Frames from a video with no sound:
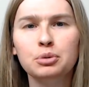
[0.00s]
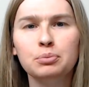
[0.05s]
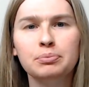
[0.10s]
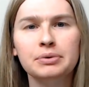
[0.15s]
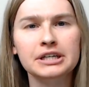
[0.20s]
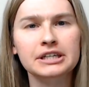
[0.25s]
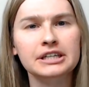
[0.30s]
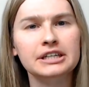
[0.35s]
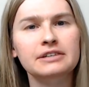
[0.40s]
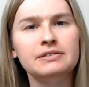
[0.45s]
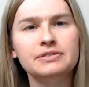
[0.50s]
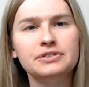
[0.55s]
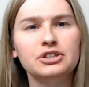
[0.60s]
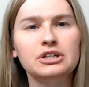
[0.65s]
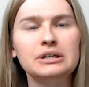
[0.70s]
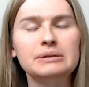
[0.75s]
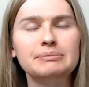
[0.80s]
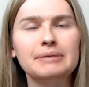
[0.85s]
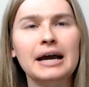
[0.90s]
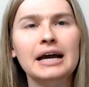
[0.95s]
but if
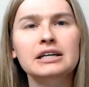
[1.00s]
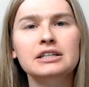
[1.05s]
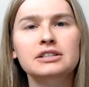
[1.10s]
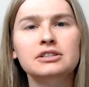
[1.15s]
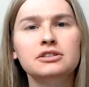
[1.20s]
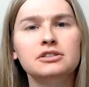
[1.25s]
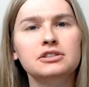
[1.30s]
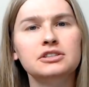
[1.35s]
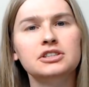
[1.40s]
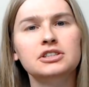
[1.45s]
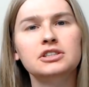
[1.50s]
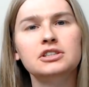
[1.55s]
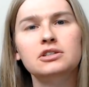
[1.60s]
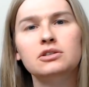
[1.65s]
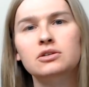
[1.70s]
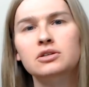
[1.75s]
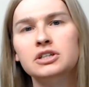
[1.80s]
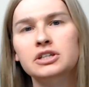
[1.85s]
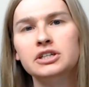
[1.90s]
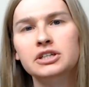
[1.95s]
you're a Mac user
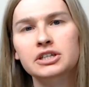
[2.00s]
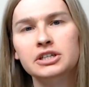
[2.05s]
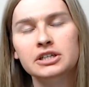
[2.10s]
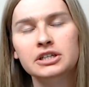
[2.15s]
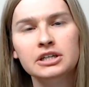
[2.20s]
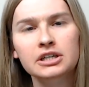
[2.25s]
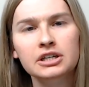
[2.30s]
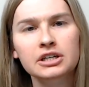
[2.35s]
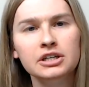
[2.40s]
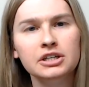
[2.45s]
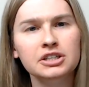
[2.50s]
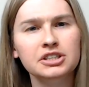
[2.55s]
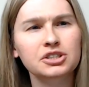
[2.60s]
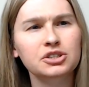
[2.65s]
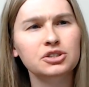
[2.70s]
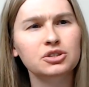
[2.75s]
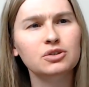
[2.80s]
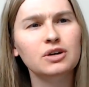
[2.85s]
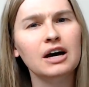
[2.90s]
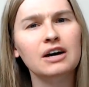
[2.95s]
or
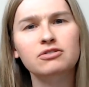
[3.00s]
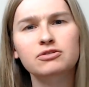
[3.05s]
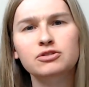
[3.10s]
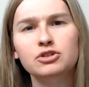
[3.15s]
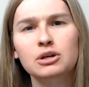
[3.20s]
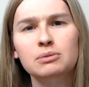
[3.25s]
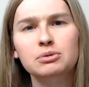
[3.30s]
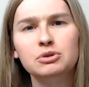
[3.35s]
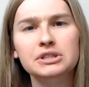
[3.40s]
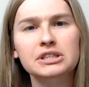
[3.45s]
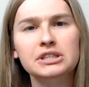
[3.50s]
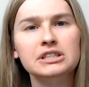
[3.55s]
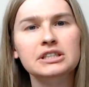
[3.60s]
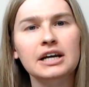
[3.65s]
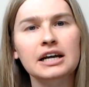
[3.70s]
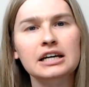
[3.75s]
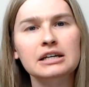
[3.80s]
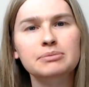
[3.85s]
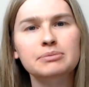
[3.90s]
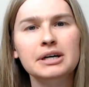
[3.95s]
you have trouble with the
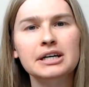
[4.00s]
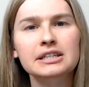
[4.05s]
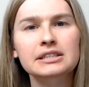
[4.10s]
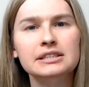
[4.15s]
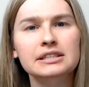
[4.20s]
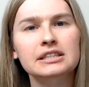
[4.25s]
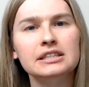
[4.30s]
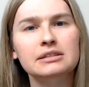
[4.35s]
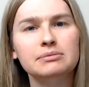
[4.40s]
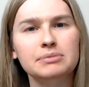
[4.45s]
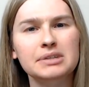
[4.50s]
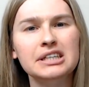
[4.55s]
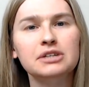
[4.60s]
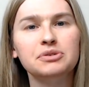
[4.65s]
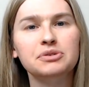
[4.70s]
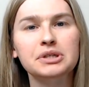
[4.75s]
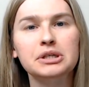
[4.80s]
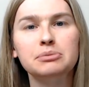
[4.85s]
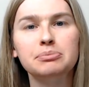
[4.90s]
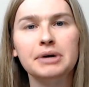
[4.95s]
database, it can be a
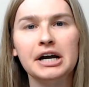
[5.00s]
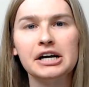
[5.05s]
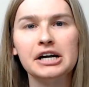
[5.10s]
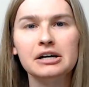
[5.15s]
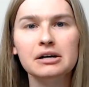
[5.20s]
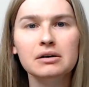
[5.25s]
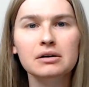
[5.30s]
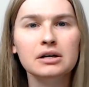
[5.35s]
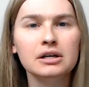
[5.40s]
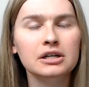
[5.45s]
real bear.